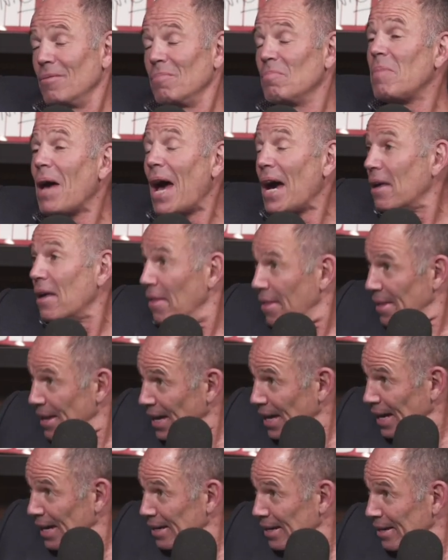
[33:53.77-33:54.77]
Back
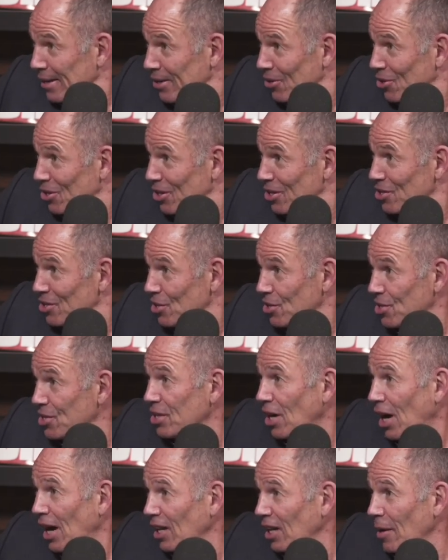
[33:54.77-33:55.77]
then, you couldn't just
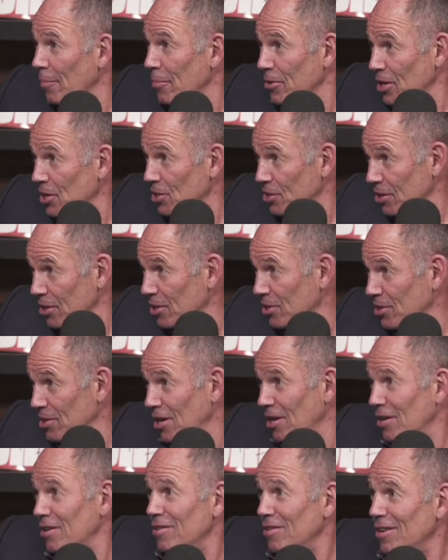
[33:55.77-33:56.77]
dial up an instance
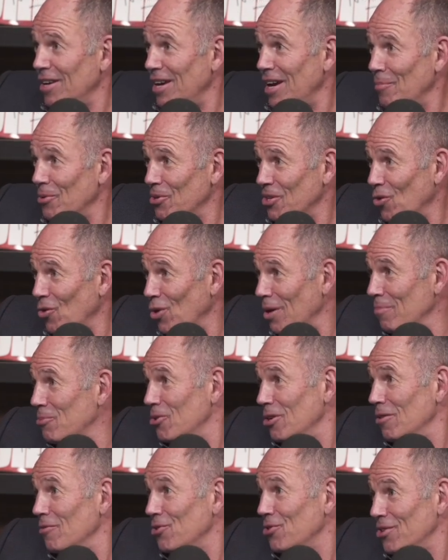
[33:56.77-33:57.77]
on Amazon Web
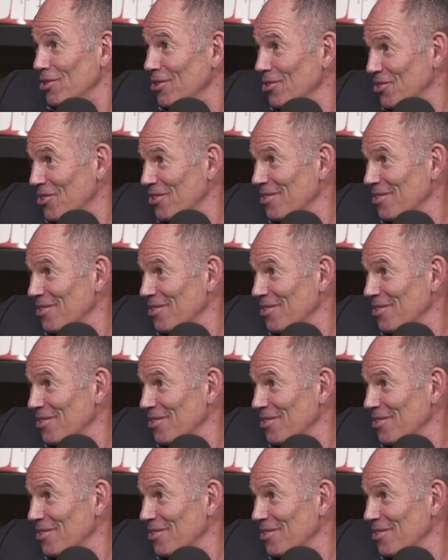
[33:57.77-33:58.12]
Services,